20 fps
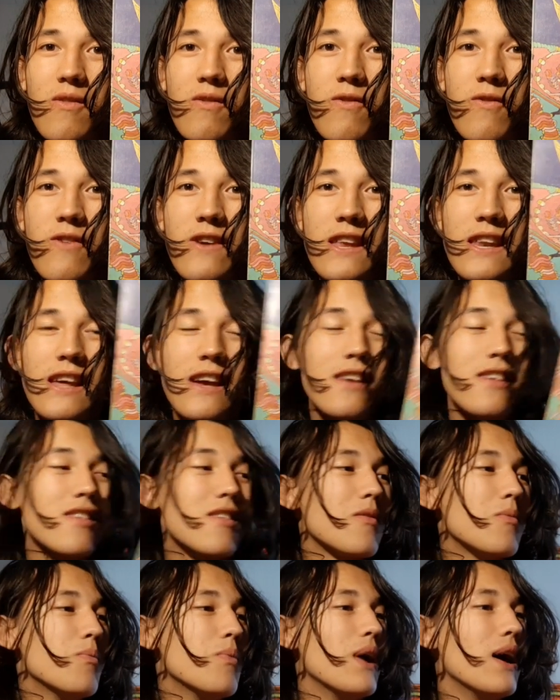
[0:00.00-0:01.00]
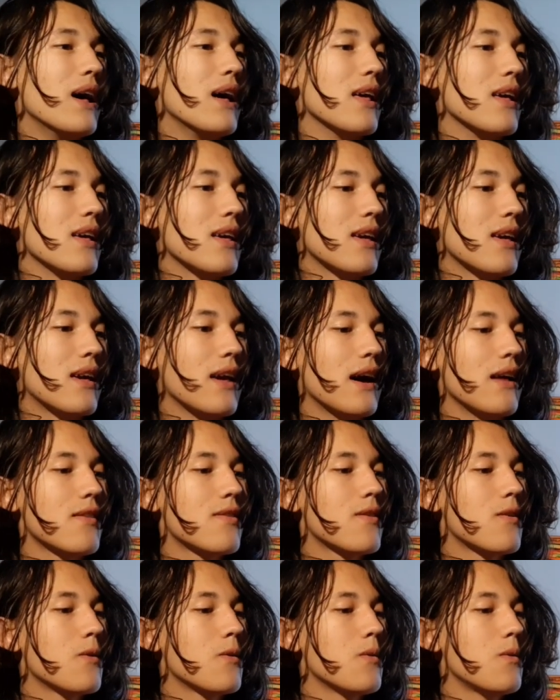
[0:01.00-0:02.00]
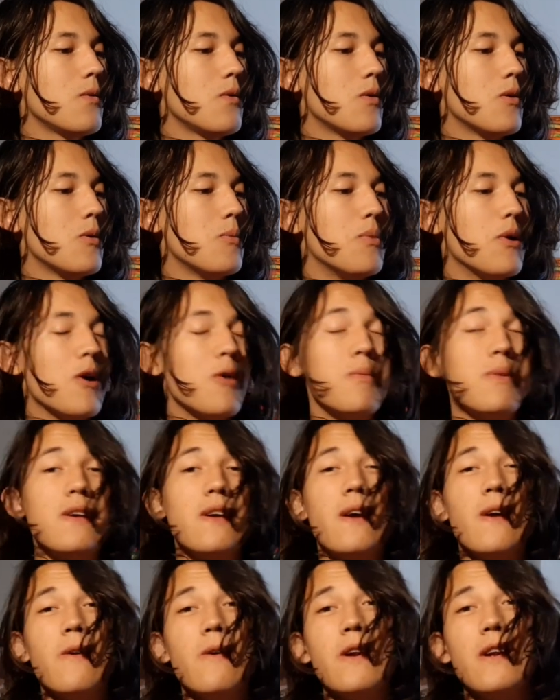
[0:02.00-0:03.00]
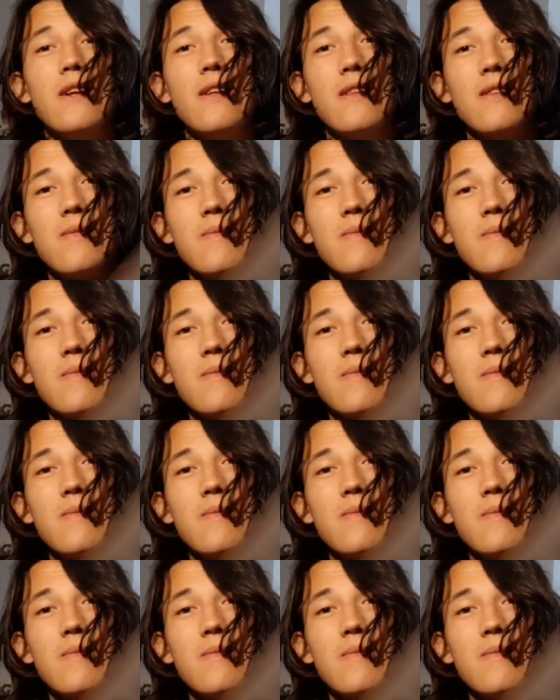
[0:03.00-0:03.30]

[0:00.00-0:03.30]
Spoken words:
Phoenix by Gatto Barbieri.